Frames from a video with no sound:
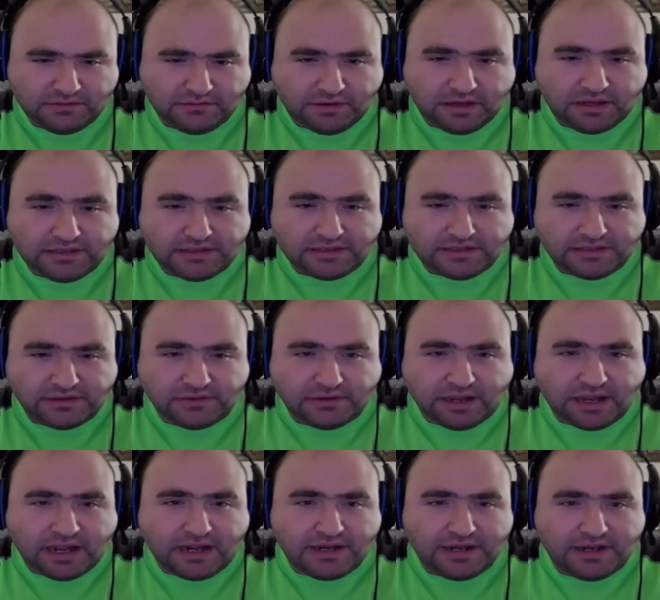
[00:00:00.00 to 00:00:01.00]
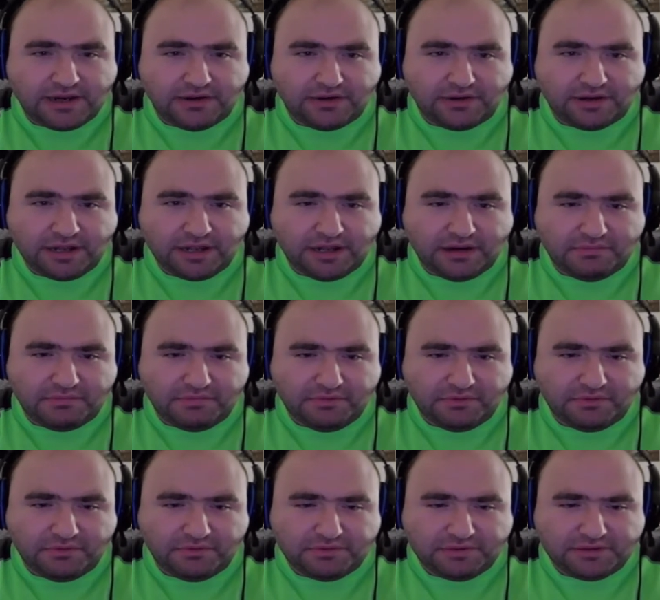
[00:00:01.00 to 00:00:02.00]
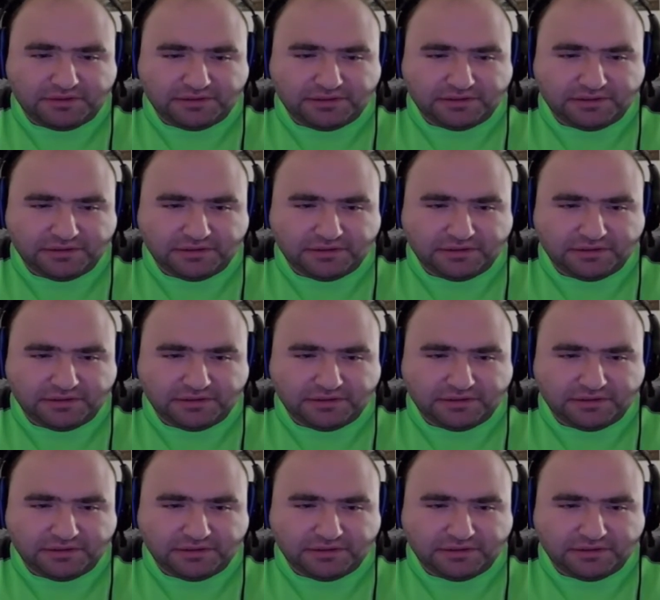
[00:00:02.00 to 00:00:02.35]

Why is it so hot here? God, boobs.